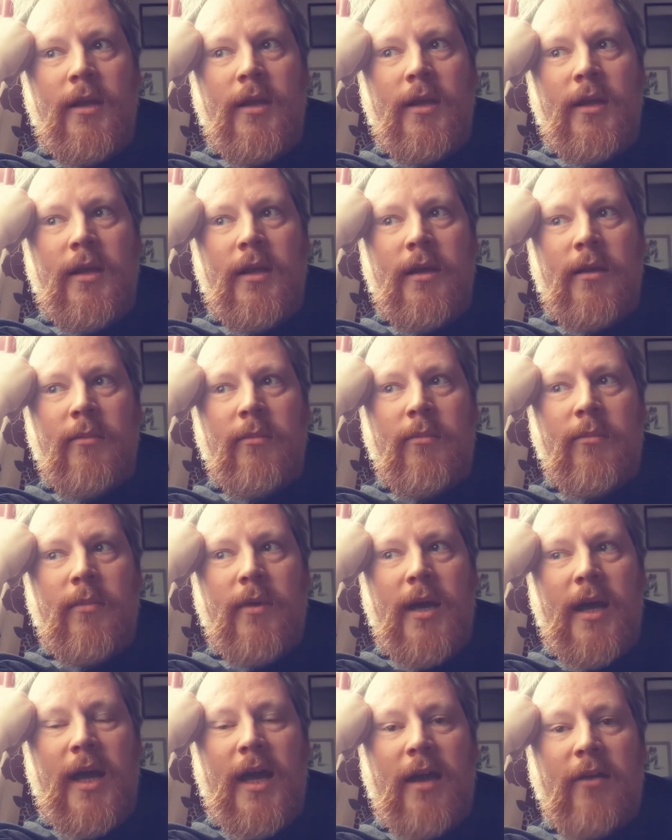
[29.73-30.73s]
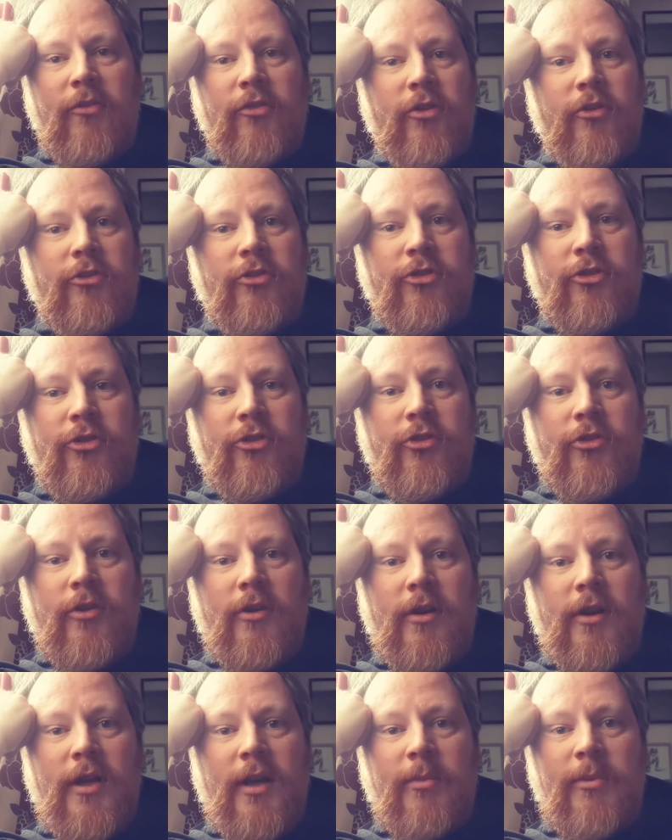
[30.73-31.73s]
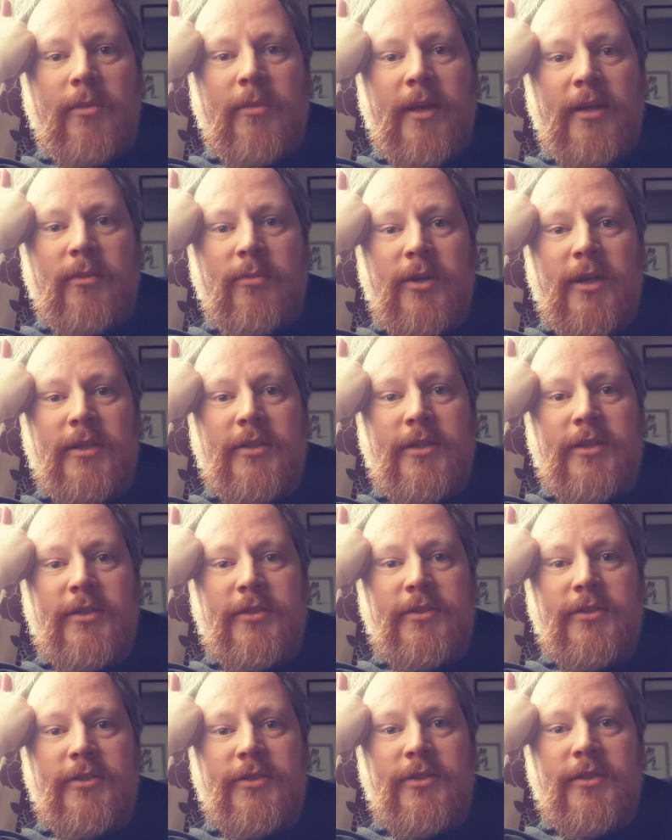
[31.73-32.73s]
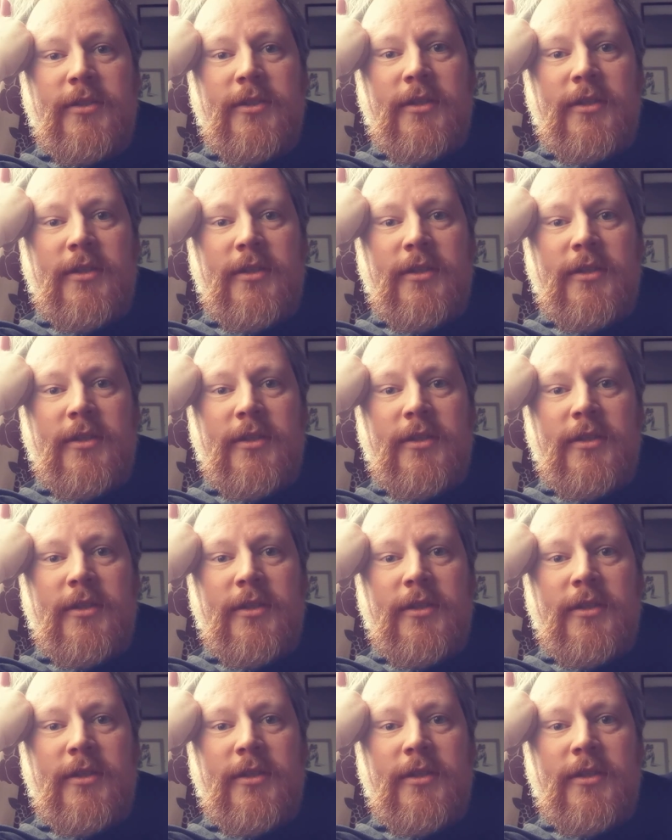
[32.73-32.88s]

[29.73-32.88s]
I have gone through a couple of mental breakdowns.